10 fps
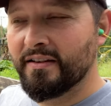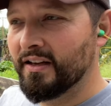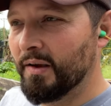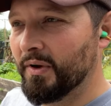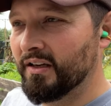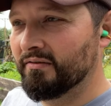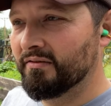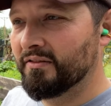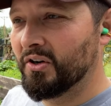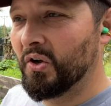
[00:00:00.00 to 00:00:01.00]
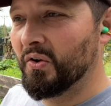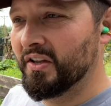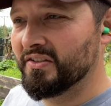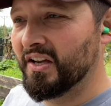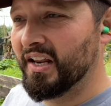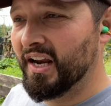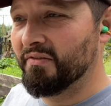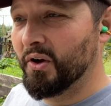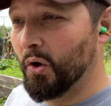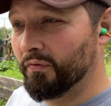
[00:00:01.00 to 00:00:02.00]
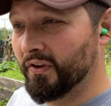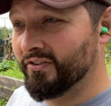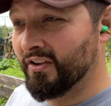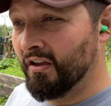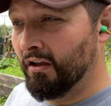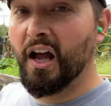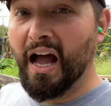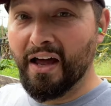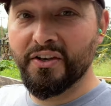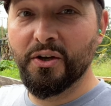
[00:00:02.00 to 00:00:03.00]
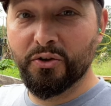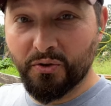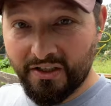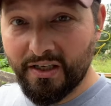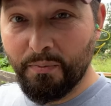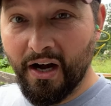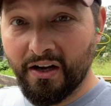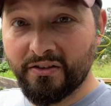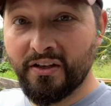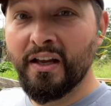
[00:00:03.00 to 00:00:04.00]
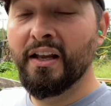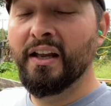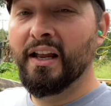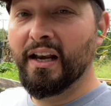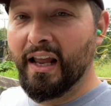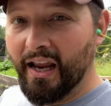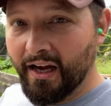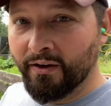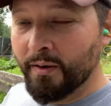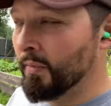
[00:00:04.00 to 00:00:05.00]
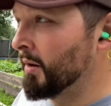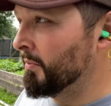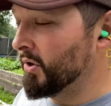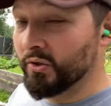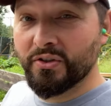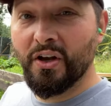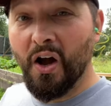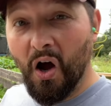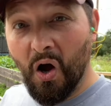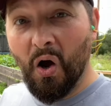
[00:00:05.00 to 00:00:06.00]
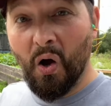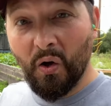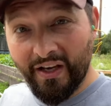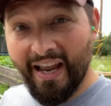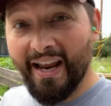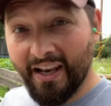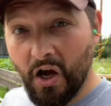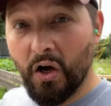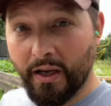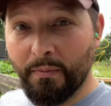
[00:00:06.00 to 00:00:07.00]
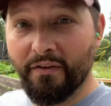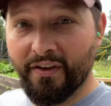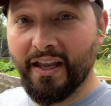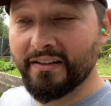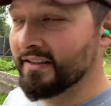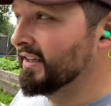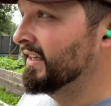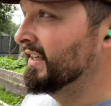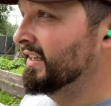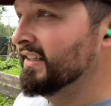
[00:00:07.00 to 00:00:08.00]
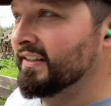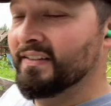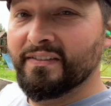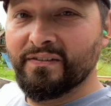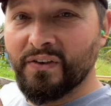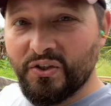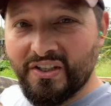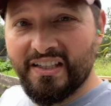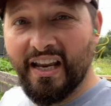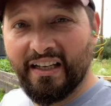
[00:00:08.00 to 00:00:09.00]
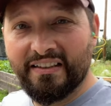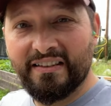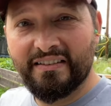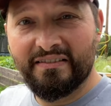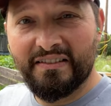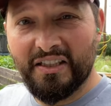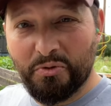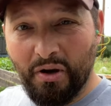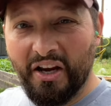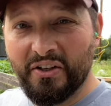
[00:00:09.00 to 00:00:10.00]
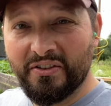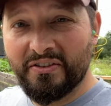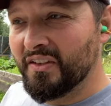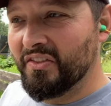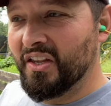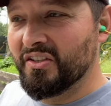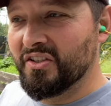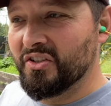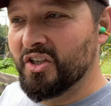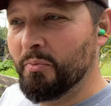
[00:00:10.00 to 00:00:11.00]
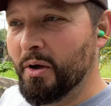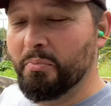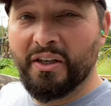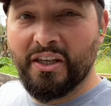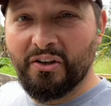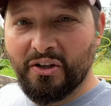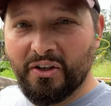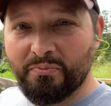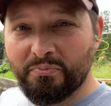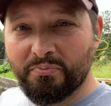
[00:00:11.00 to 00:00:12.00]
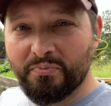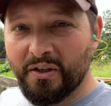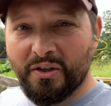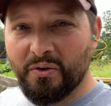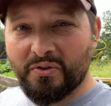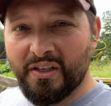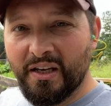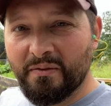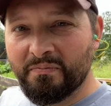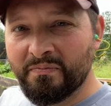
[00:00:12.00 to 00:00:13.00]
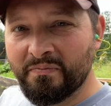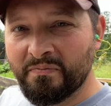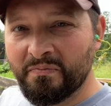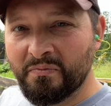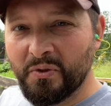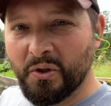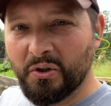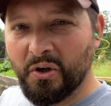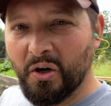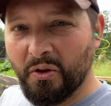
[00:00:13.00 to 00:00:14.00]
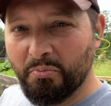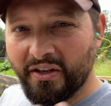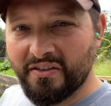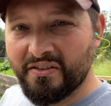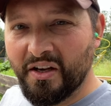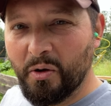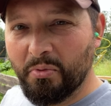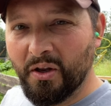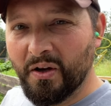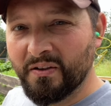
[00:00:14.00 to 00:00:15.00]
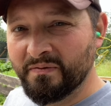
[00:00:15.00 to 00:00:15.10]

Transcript: I mean, crawling inside of every orifice. I'll deal with grizzly bears and angry mama moose all day long in my face versus ticks and spiders and things that'll jump up and kill you and you don't see them or crawl in places they don't belong.